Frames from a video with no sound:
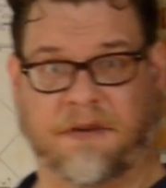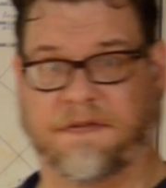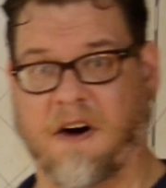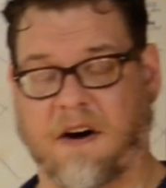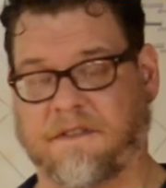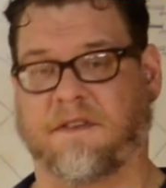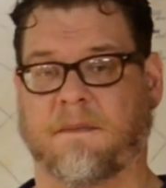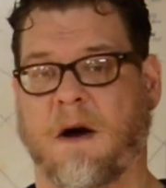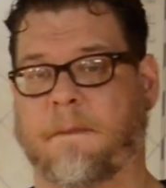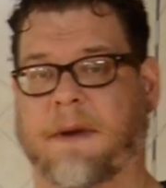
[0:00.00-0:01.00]
far
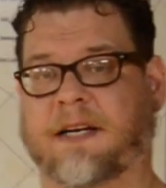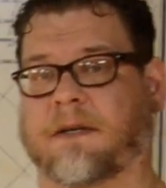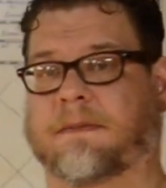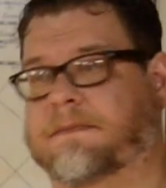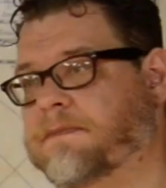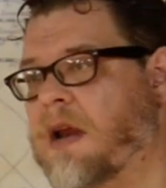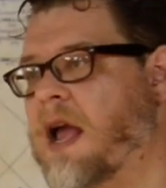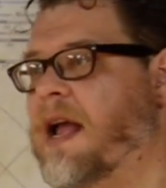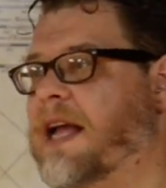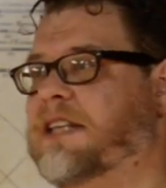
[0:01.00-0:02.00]
from Mobile.
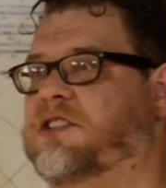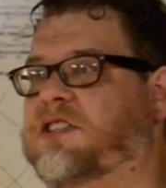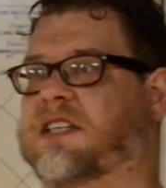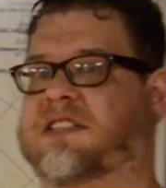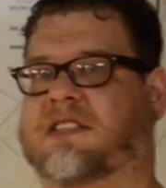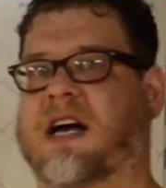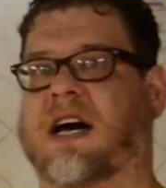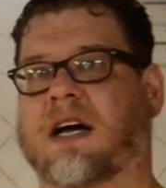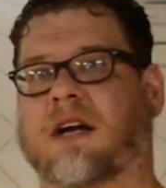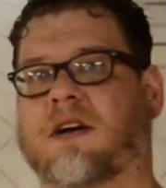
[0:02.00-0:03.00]
It's just
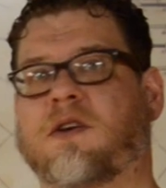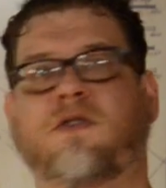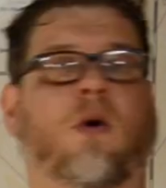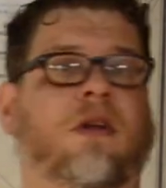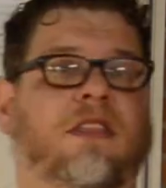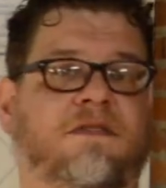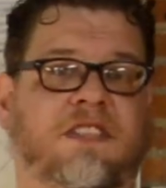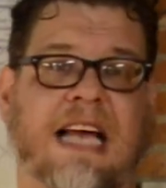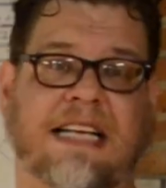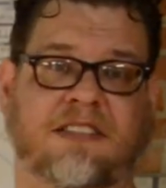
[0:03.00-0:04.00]
north of
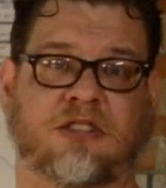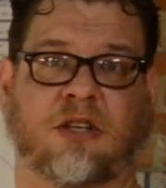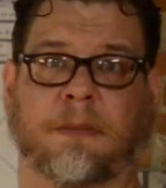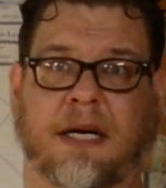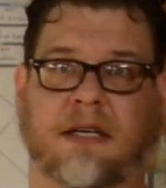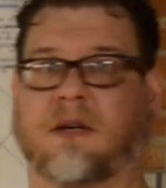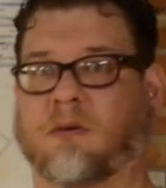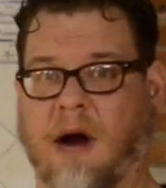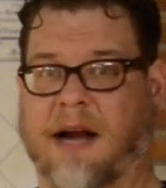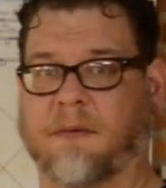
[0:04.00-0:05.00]
Satsuma,
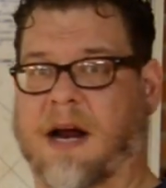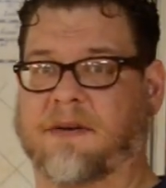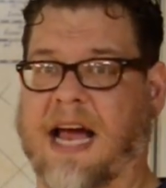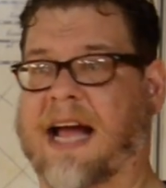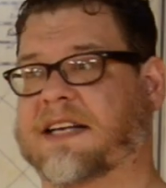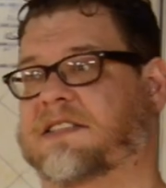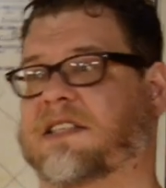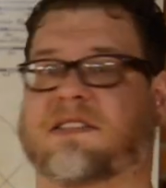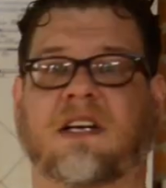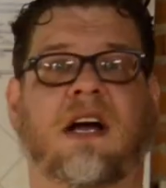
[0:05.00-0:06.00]
right around
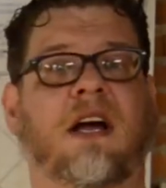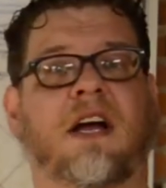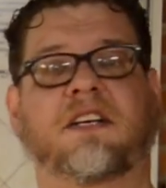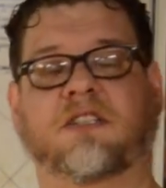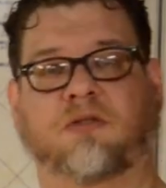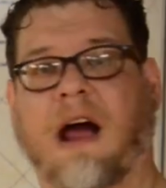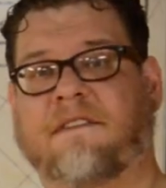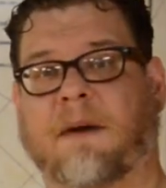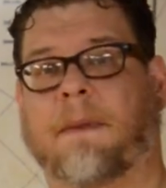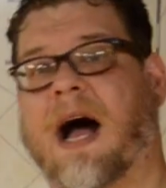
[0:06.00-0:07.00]
Axis. You
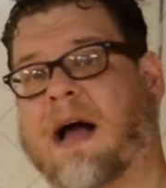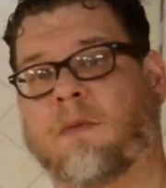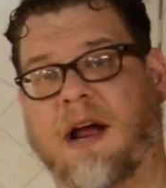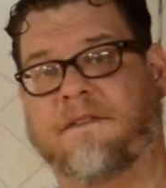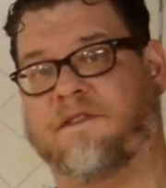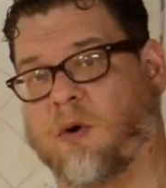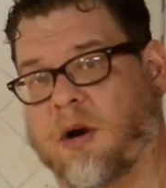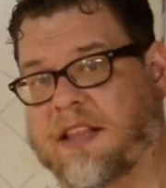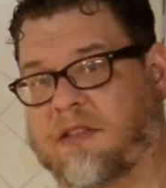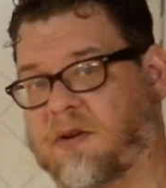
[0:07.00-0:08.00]
drive up Highway
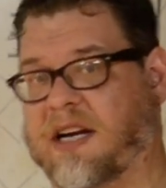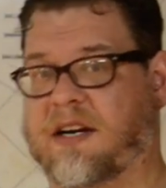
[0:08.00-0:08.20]
43